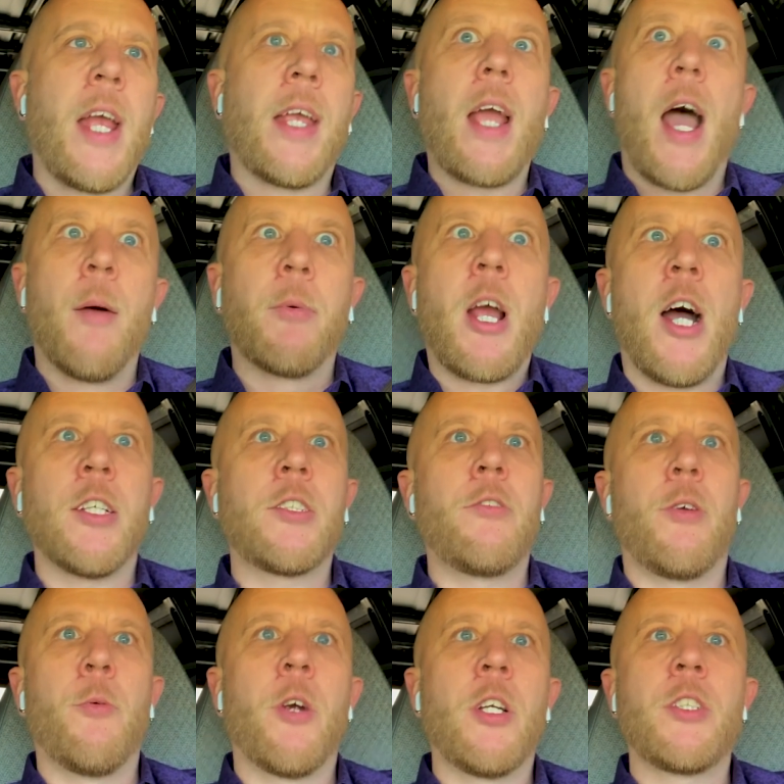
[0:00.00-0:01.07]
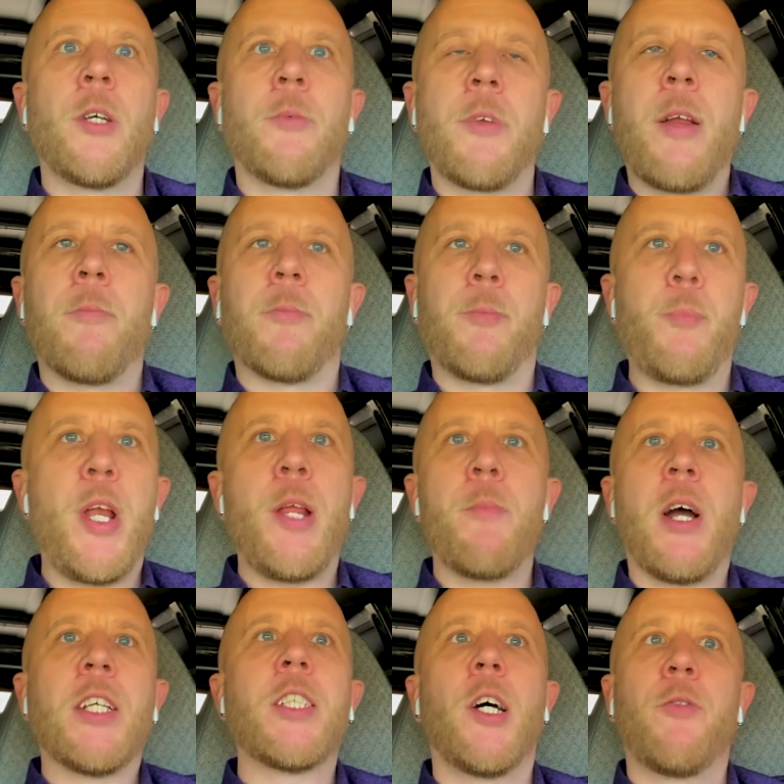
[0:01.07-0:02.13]
I'm constantly working something and I'm beating
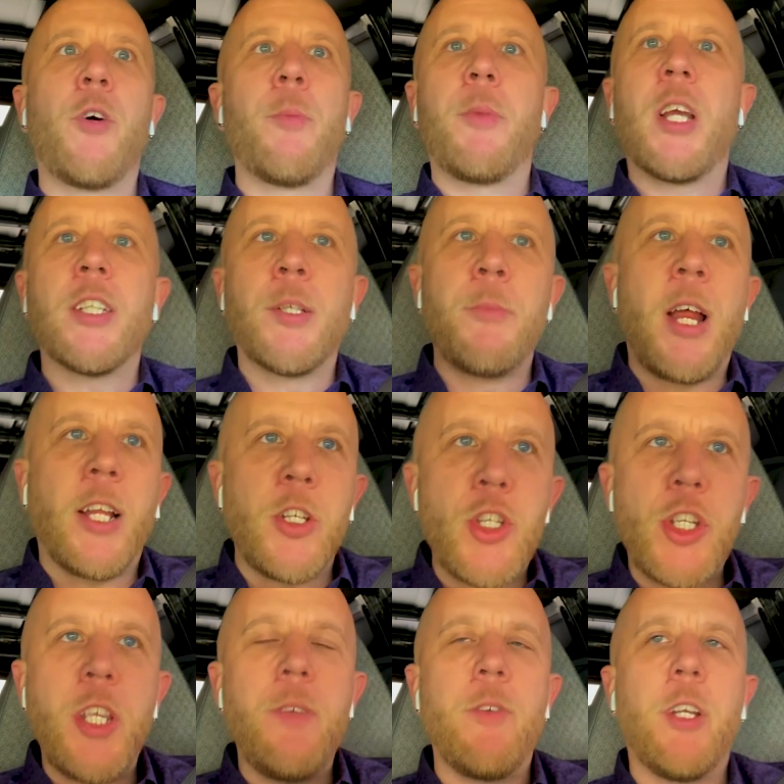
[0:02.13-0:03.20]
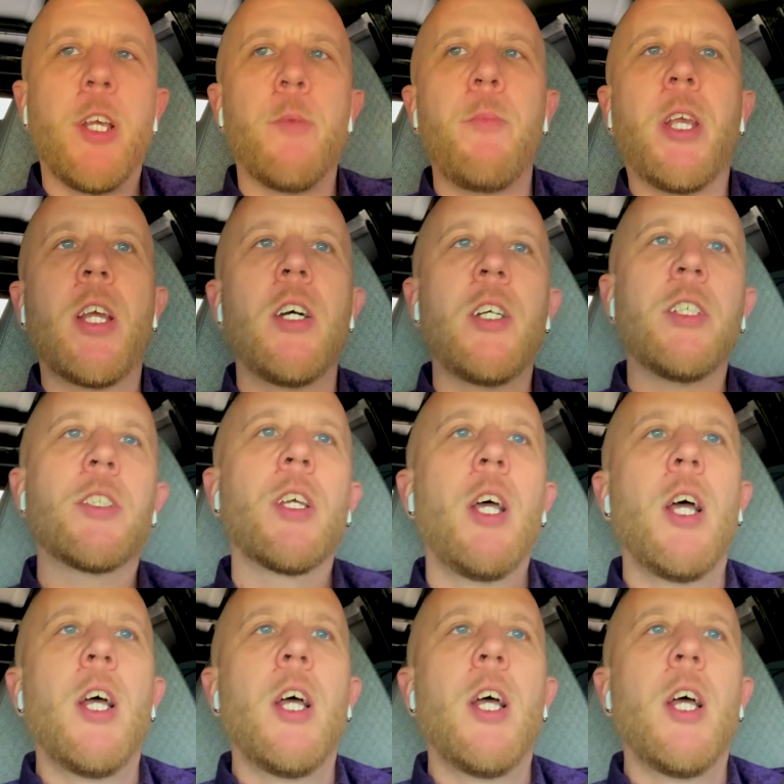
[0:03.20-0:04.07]
myself up because I'm not achieving it, because